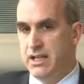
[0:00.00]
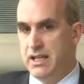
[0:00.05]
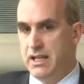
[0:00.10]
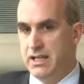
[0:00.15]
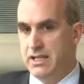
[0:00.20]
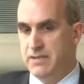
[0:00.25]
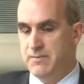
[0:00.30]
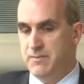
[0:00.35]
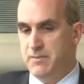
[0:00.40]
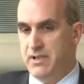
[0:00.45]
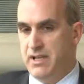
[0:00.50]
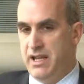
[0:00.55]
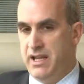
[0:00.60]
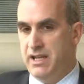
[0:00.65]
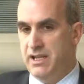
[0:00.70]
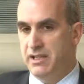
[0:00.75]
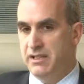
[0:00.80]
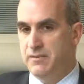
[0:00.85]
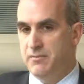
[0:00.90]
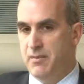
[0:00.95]
is
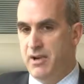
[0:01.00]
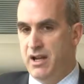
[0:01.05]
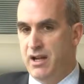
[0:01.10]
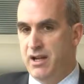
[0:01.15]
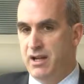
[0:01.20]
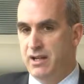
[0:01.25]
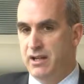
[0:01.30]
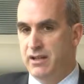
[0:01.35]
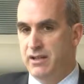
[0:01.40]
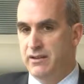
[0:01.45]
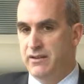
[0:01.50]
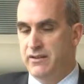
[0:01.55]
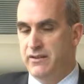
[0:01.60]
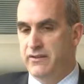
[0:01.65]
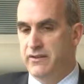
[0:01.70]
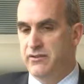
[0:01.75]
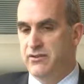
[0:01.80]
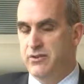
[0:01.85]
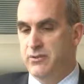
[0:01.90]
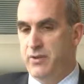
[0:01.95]
plagued by the
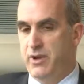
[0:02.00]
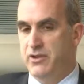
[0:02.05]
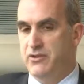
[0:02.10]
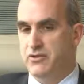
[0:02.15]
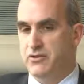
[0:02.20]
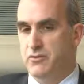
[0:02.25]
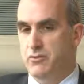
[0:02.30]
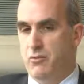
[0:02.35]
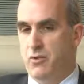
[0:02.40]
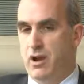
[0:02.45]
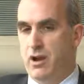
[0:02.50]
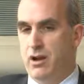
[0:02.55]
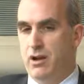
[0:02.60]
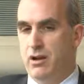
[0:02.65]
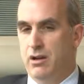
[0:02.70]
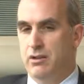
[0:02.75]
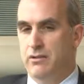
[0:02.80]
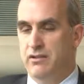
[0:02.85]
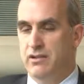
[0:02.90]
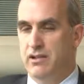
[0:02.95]
situation
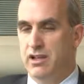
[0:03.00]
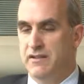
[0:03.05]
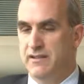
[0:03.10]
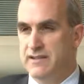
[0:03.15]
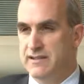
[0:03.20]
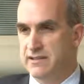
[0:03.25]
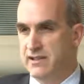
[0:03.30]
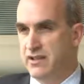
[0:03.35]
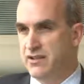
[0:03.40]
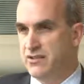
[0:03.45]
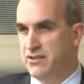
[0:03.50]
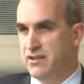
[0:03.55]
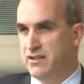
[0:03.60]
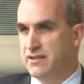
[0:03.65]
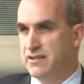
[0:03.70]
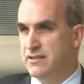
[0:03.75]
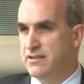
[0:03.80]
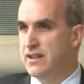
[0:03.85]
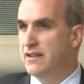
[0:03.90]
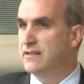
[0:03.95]
where the legislation
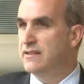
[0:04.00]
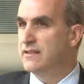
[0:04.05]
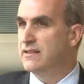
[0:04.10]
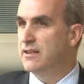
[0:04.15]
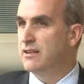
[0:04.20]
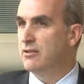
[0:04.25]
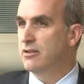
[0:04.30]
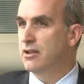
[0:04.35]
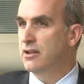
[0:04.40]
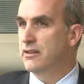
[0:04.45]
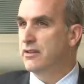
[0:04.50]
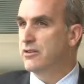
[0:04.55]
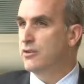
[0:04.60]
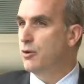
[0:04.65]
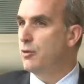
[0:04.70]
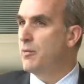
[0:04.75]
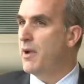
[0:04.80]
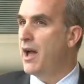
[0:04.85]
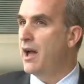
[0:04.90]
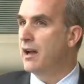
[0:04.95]
isn't necessarily
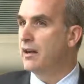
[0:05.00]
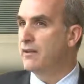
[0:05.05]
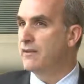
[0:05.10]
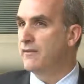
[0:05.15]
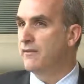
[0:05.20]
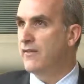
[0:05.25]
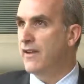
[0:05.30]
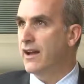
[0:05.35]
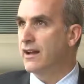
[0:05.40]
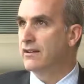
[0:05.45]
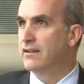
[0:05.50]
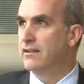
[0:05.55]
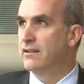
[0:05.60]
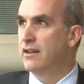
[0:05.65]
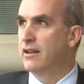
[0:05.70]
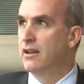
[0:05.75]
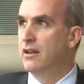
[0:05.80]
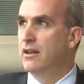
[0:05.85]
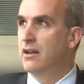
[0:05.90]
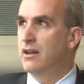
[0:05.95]
so bad. In fact,
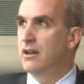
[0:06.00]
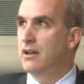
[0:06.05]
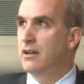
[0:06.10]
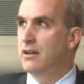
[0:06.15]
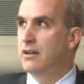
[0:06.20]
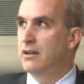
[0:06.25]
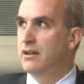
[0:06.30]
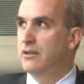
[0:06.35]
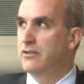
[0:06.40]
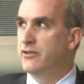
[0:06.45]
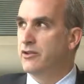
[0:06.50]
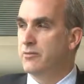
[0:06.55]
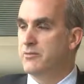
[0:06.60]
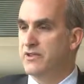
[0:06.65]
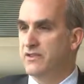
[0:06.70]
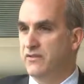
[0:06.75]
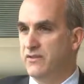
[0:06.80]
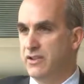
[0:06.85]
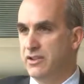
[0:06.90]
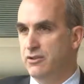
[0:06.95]
in terms
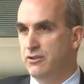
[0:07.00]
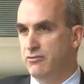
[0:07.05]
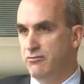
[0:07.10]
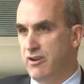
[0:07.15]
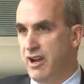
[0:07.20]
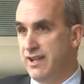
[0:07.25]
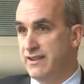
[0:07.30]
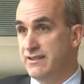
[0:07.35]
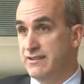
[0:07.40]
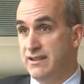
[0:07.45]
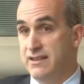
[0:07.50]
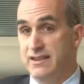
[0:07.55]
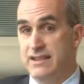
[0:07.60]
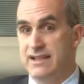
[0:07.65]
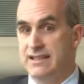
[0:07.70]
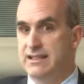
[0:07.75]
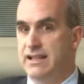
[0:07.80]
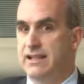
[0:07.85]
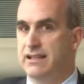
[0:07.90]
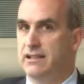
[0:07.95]
of legal rights to
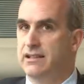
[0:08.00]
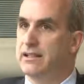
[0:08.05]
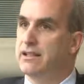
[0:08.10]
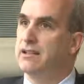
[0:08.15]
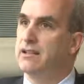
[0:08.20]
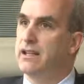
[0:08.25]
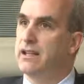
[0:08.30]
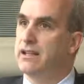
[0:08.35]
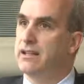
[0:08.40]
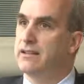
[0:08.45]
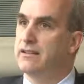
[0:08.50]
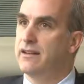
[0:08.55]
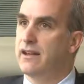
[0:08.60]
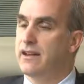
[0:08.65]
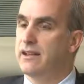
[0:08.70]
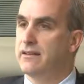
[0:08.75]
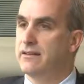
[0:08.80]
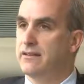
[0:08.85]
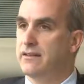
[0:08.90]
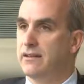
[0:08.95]
things like legal aid
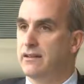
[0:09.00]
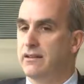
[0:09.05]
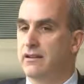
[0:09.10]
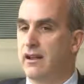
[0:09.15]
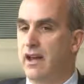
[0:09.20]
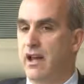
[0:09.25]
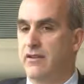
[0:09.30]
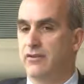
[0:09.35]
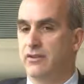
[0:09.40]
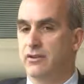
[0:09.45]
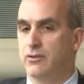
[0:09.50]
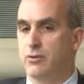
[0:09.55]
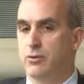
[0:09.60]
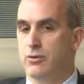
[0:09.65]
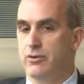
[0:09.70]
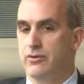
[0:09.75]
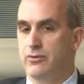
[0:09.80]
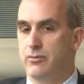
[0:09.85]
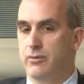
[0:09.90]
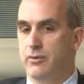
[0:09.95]
and having
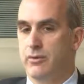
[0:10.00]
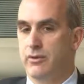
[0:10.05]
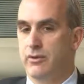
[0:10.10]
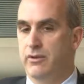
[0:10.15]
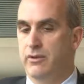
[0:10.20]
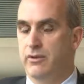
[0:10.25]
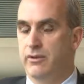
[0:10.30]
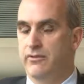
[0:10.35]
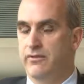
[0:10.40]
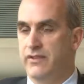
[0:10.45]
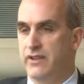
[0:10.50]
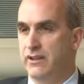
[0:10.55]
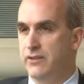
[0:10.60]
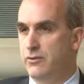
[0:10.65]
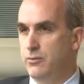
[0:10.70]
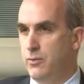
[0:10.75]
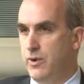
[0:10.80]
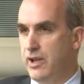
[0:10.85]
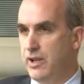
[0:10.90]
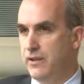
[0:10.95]
court fees
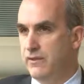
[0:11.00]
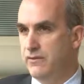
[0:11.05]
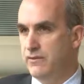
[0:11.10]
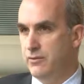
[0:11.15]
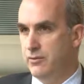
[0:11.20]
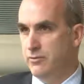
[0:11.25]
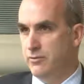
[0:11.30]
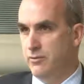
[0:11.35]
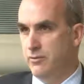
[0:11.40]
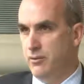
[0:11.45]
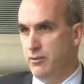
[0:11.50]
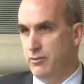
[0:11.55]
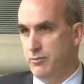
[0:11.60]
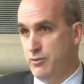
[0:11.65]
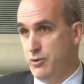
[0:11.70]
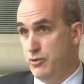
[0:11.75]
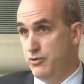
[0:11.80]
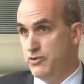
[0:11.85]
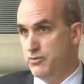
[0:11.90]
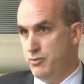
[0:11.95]
waived or
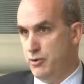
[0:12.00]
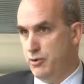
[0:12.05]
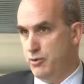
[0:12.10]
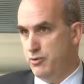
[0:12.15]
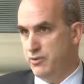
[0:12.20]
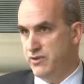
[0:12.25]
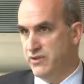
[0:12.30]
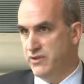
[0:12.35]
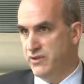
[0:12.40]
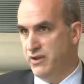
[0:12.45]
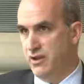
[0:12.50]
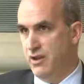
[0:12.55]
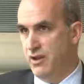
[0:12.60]
postponed